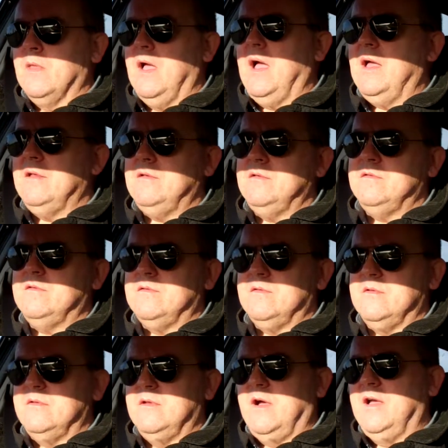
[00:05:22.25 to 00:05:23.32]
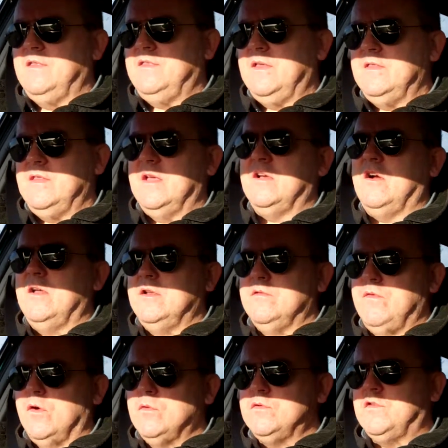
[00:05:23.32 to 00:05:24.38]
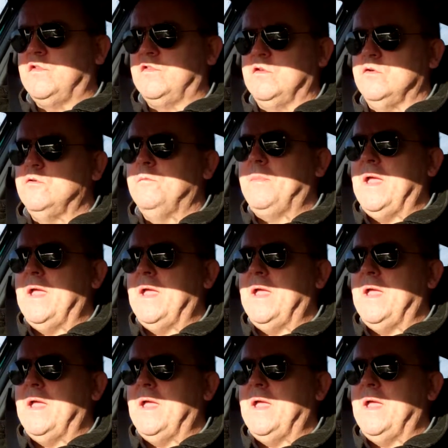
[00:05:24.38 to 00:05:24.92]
and I think they're kind of old school